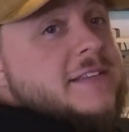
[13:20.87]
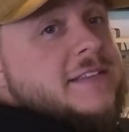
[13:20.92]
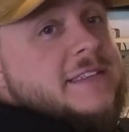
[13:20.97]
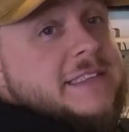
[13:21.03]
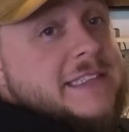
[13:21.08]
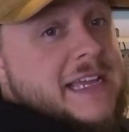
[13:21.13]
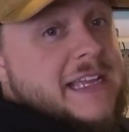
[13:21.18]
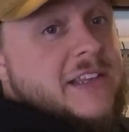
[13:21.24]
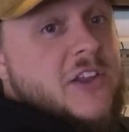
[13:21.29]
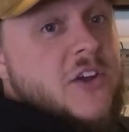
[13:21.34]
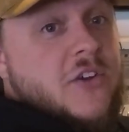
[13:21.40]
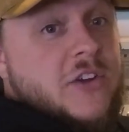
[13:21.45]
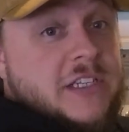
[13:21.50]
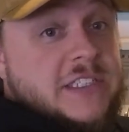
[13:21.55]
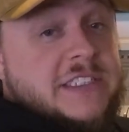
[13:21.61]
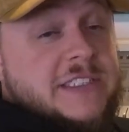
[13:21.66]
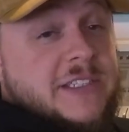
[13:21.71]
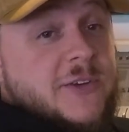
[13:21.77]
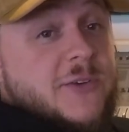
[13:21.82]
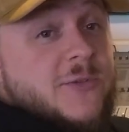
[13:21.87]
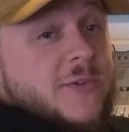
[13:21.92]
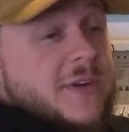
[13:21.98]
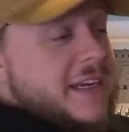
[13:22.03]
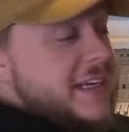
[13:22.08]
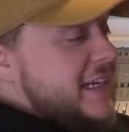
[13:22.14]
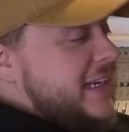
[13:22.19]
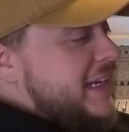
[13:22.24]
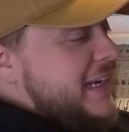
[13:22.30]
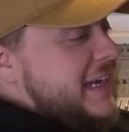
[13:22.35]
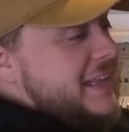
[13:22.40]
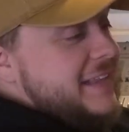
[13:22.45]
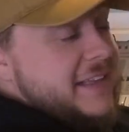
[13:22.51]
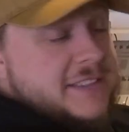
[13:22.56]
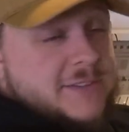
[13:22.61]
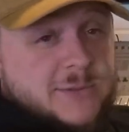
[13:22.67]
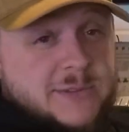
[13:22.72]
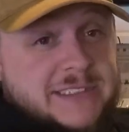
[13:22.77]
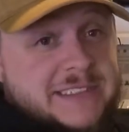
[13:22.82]
that note is still ringing, and
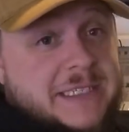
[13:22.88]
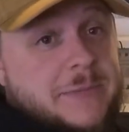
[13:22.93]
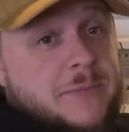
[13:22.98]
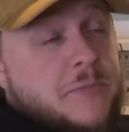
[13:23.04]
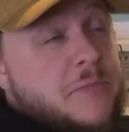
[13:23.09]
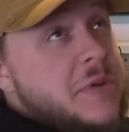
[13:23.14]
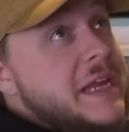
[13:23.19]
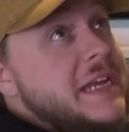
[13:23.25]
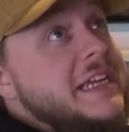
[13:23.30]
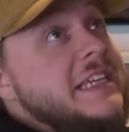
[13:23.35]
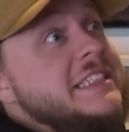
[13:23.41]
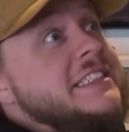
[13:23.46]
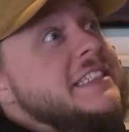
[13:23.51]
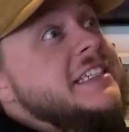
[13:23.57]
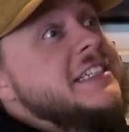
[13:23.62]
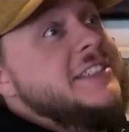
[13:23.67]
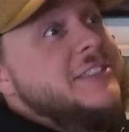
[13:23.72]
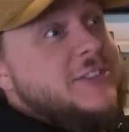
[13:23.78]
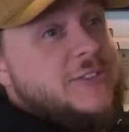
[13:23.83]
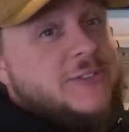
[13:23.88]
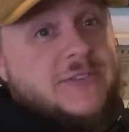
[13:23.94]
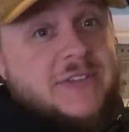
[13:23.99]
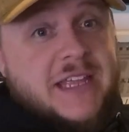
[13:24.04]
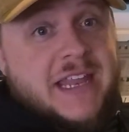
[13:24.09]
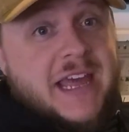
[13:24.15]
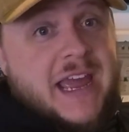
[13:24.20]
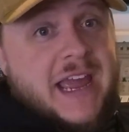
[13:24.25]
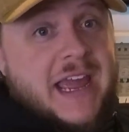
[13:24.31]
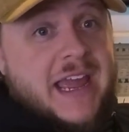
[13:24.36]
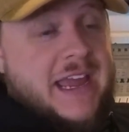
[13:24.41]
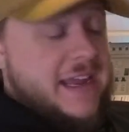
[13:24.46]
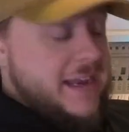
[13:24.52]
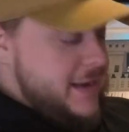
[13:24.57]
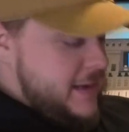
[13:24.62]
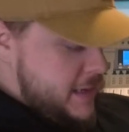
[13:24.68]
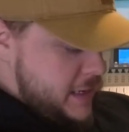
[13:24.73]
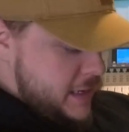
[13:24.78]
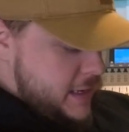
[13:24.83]
this was the biggest issue that I
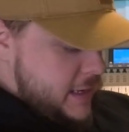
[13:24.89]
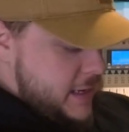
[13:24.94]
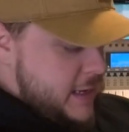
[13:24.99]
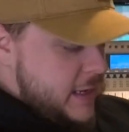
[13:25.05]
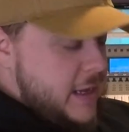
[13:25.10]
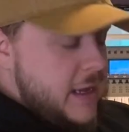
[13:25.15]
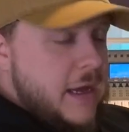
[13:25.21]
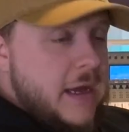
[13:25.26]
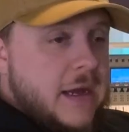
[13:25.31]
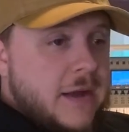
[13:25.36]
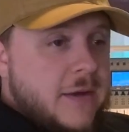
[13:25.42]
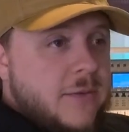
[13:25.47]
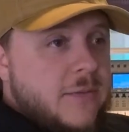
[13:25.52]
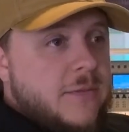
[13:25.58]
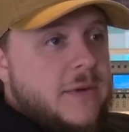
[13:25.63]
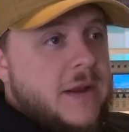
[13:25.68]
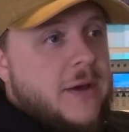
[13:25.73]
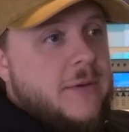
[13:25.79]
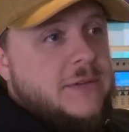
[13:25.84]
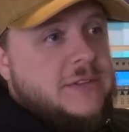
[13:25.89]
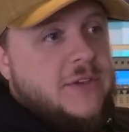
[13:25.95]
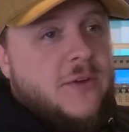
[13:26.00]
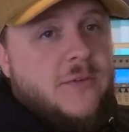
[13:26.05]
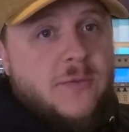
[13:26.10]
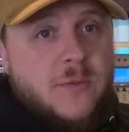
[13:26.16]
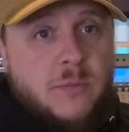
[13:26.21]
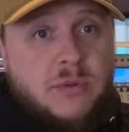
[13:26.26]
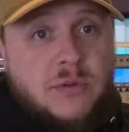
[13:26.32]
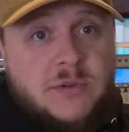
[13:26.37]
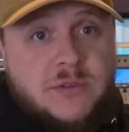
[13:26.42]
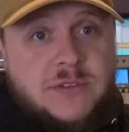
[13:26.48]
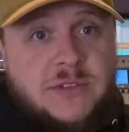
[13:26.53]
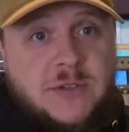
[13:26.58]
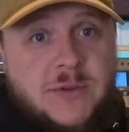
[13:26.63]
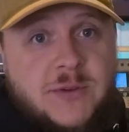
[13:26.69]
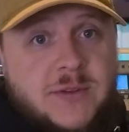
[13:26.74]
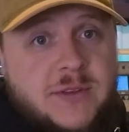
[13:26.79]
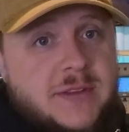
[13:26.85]
had when I was over
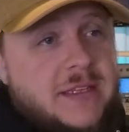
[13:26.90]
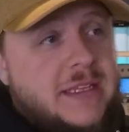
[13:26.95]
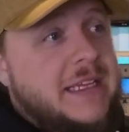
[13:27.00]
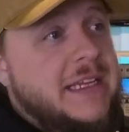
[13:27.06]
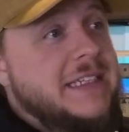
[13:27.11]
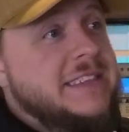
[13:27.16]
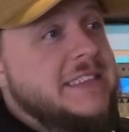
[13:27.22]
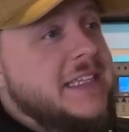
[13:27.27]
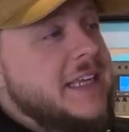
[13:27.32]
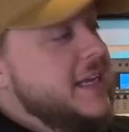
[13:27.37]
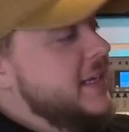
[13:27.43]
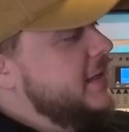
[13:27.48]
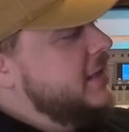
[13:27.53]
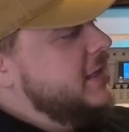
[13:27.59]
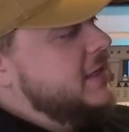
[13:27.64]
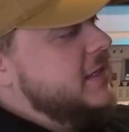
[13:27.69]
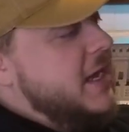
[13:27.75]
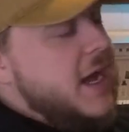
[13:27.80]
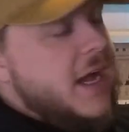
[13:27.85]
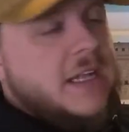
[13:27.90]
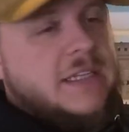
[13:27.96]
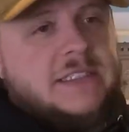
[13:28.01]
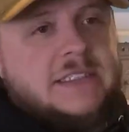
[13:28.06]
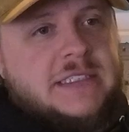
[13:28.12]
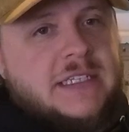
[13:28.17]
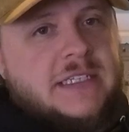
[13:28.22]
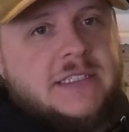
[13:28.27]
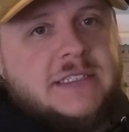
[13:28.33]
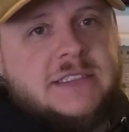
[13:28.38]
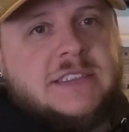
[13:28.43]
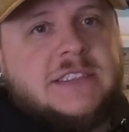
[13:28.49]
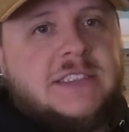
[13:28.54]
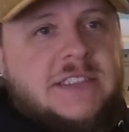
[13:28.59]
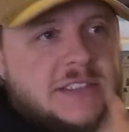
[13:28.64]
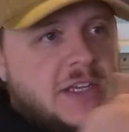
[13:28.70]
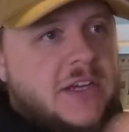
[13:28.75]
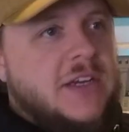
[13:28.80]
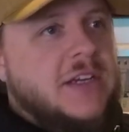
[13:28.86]
Bluetooth, is that constant
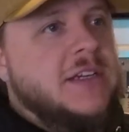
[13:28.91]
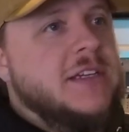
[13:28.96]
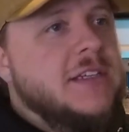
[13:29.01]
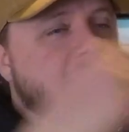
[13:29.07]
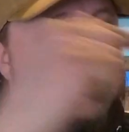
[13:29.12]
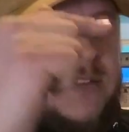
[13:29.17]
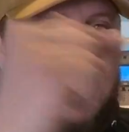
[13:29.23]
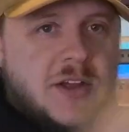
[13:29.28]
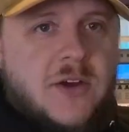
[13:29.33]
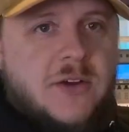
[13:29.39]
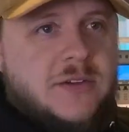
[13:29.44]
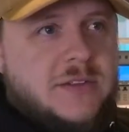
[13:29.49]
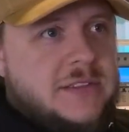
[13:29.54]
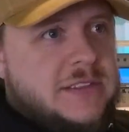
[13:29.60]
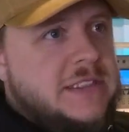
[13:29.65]
stuck notes.